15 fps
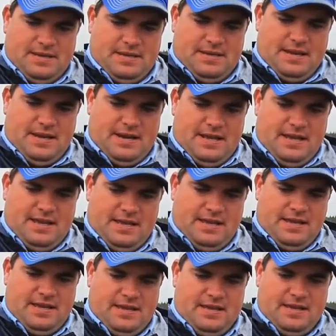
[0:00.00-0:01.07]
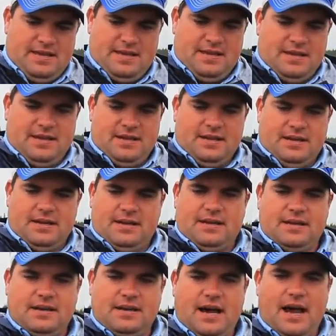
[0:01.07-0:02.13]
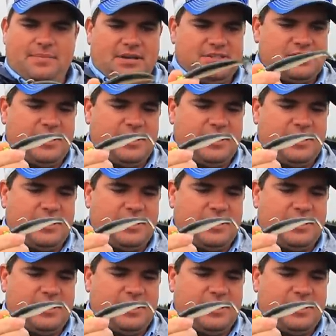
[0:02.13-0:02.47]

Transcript: And Knobby's,